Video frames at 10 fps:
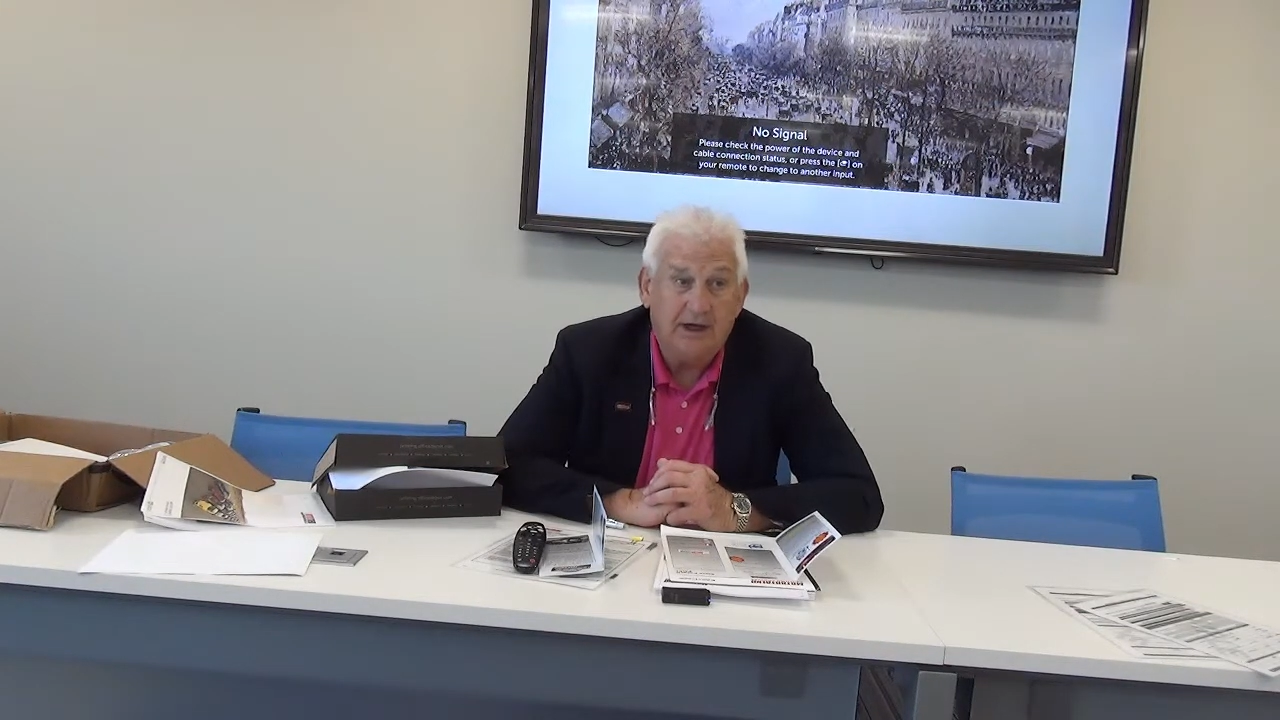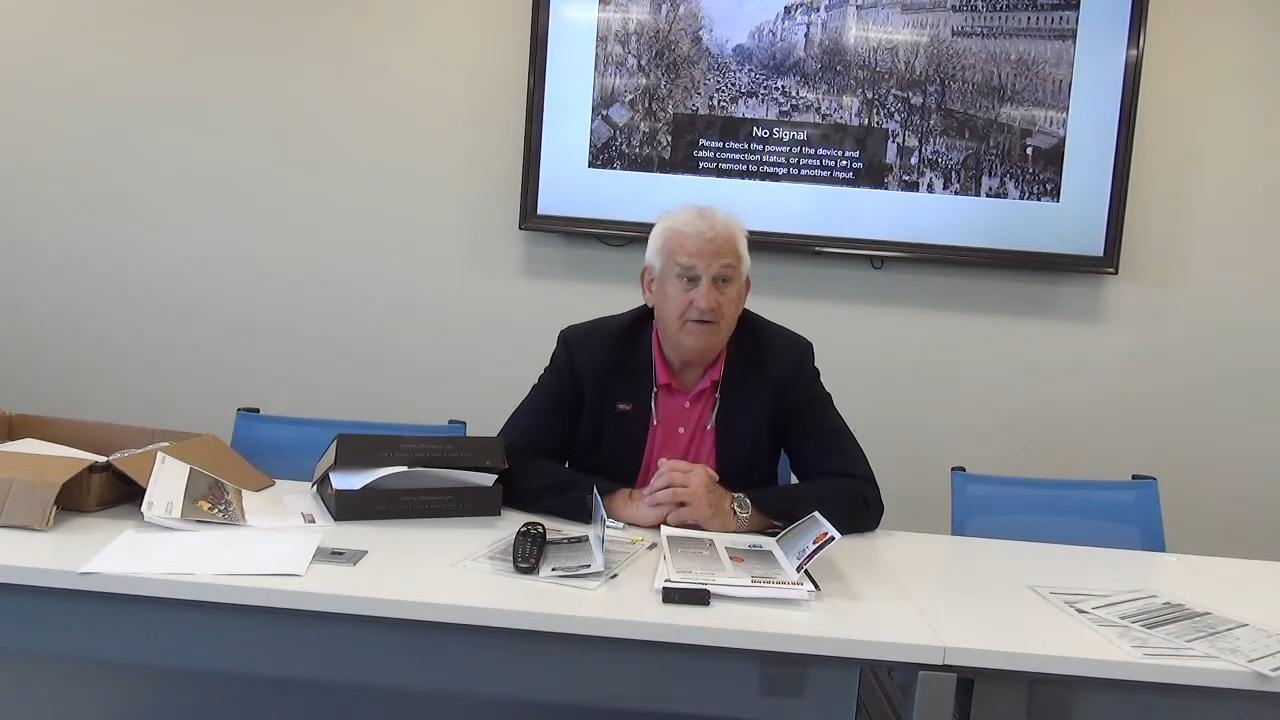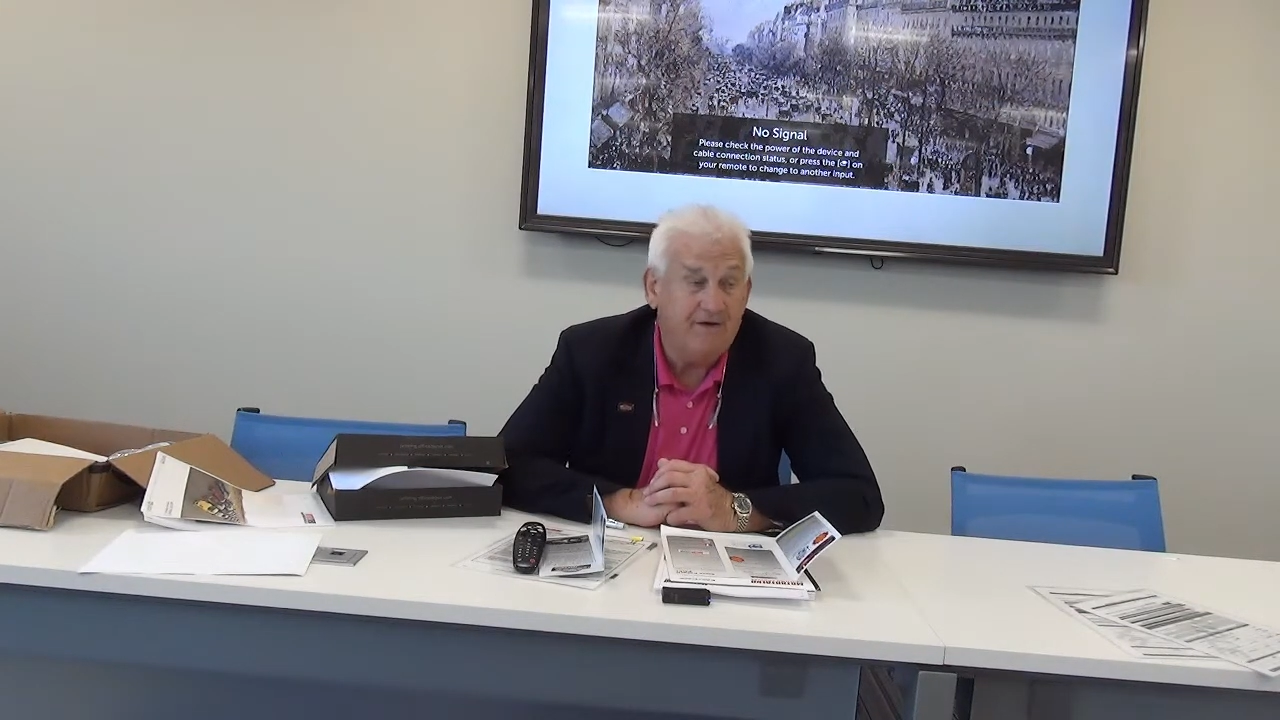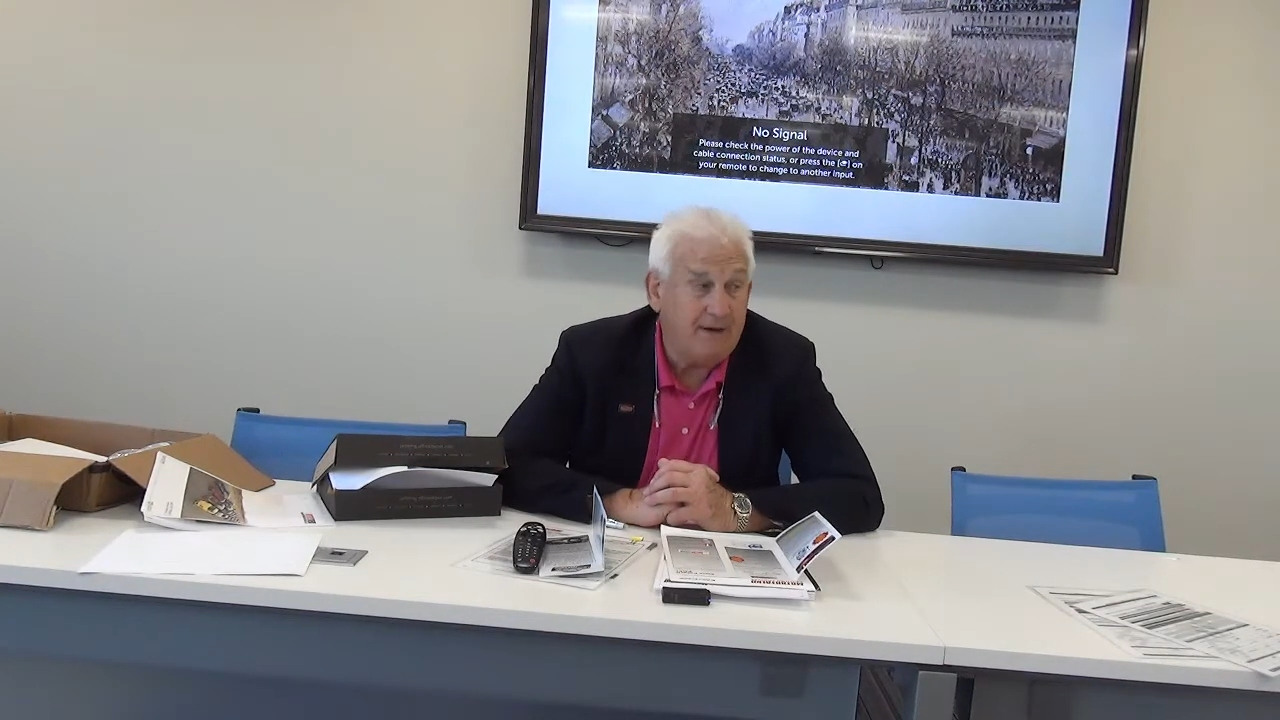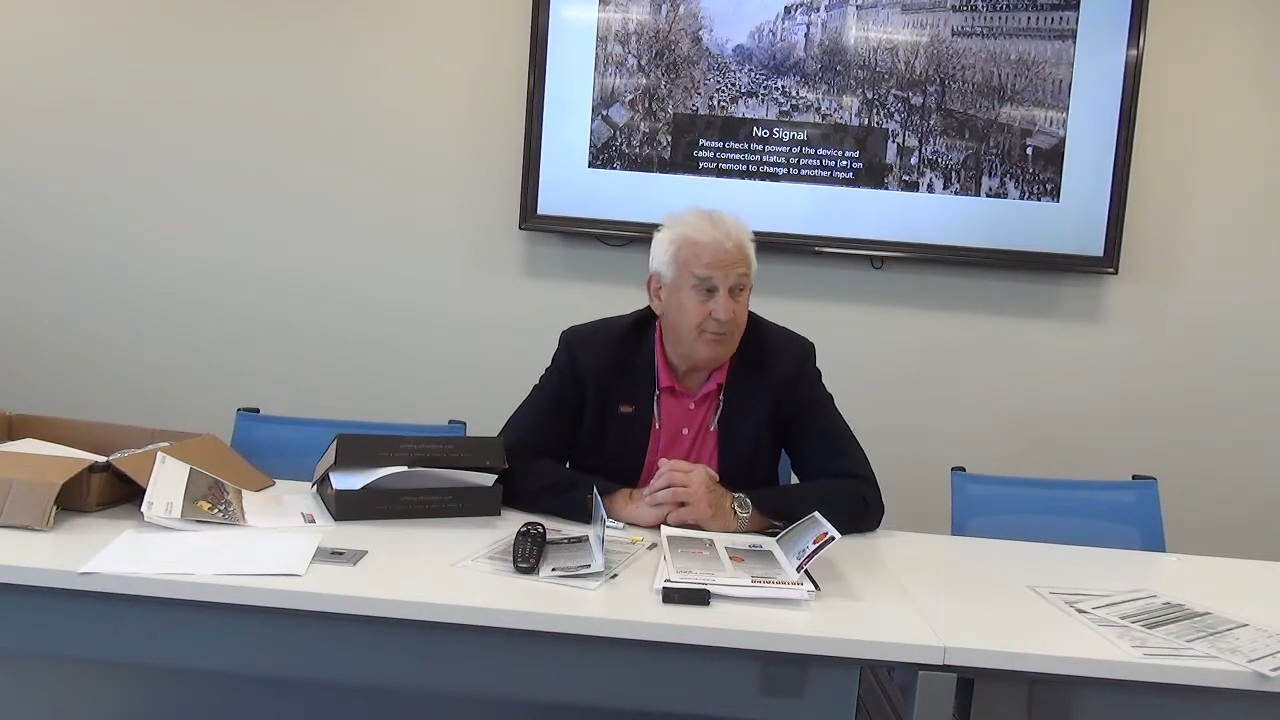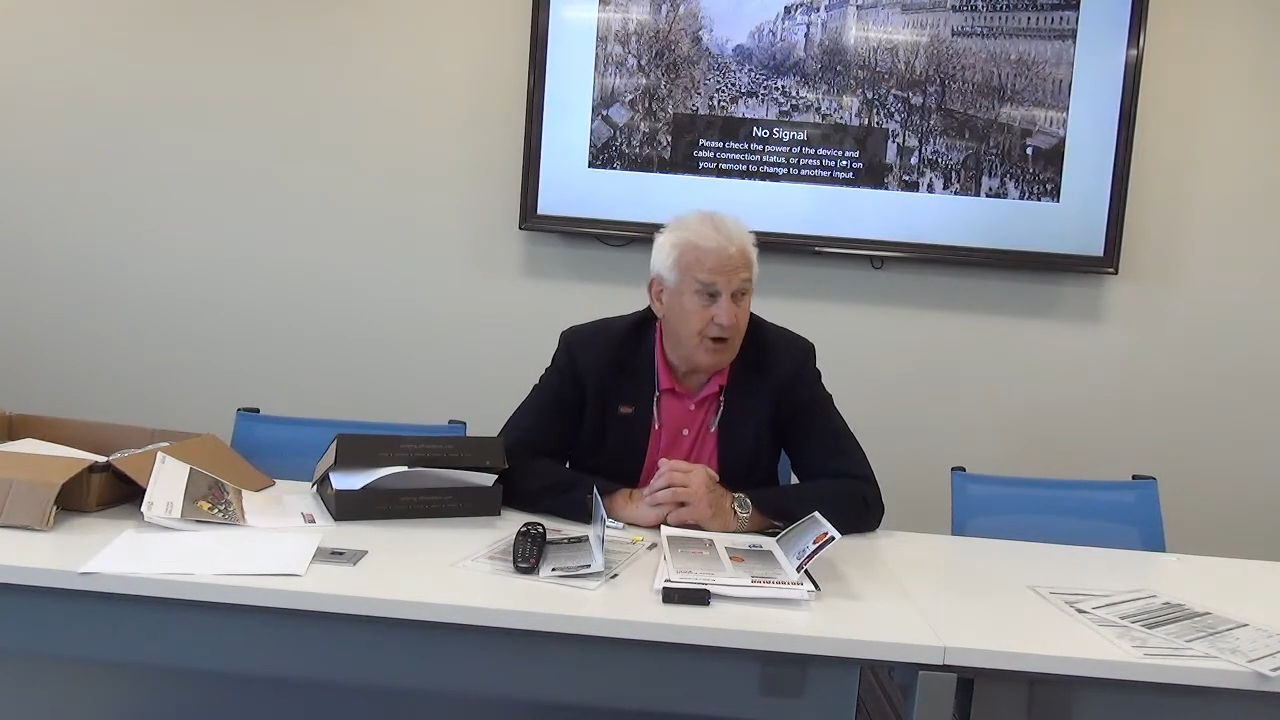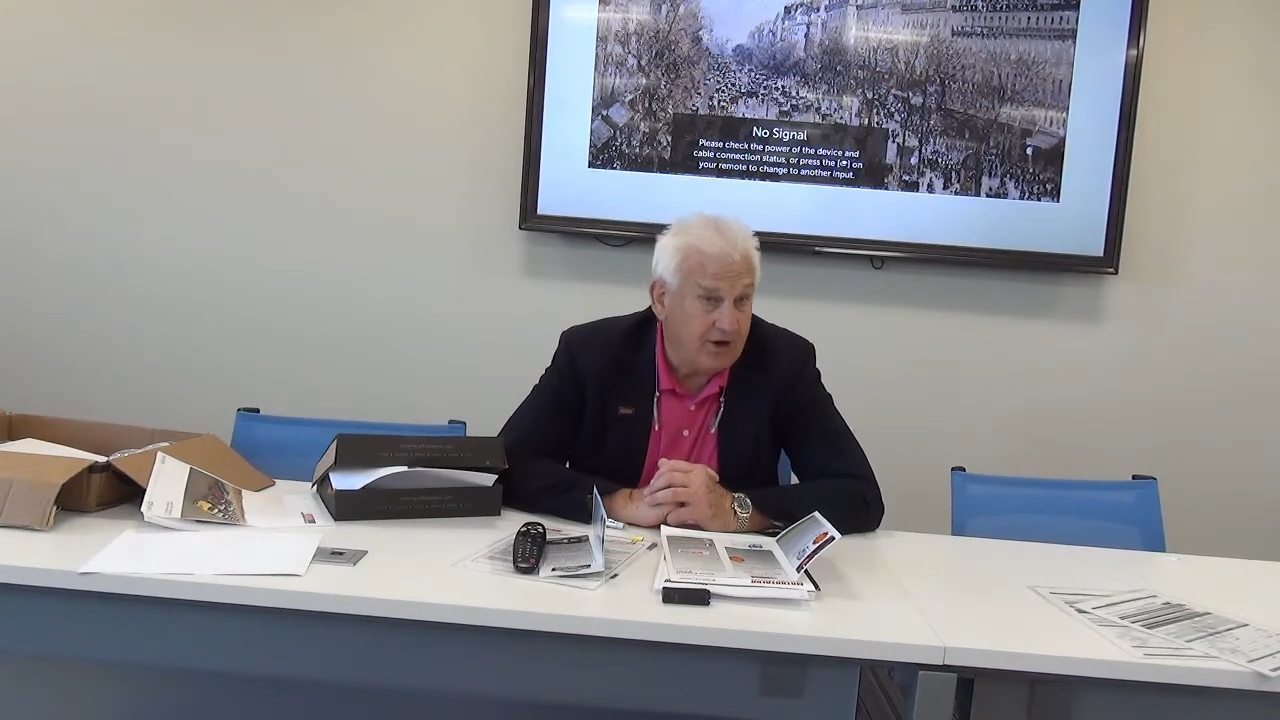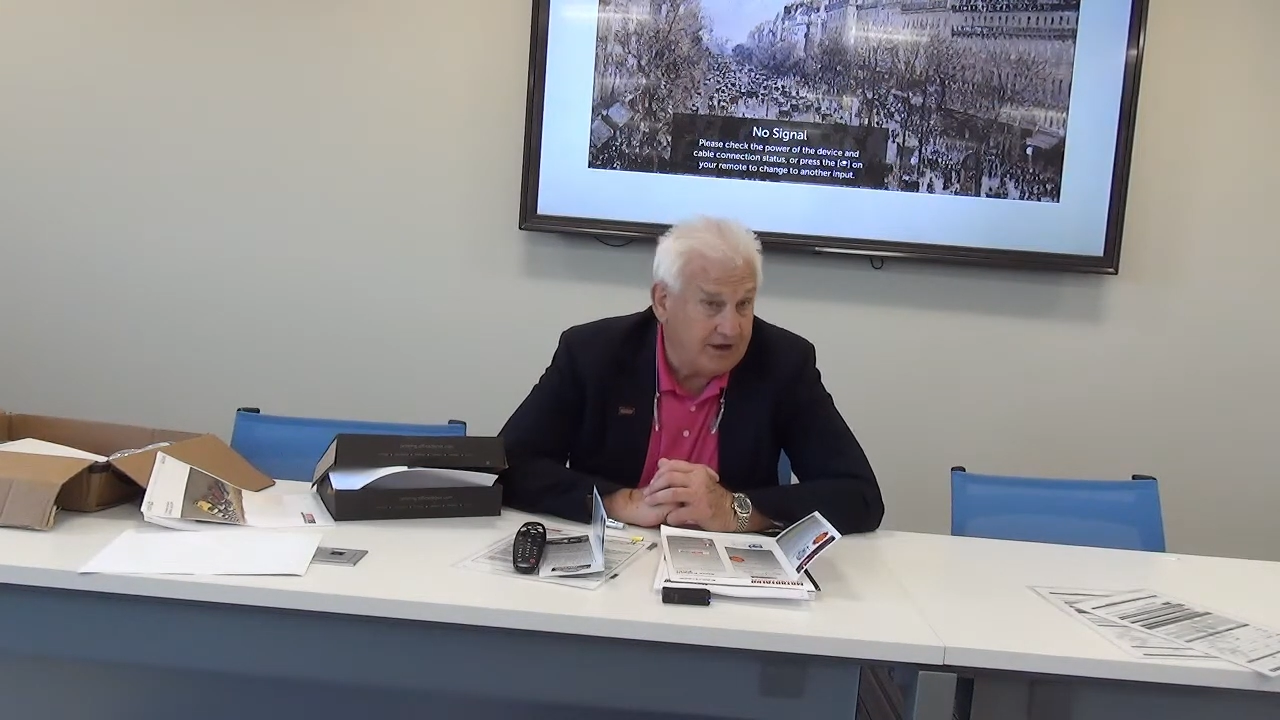if I'd bought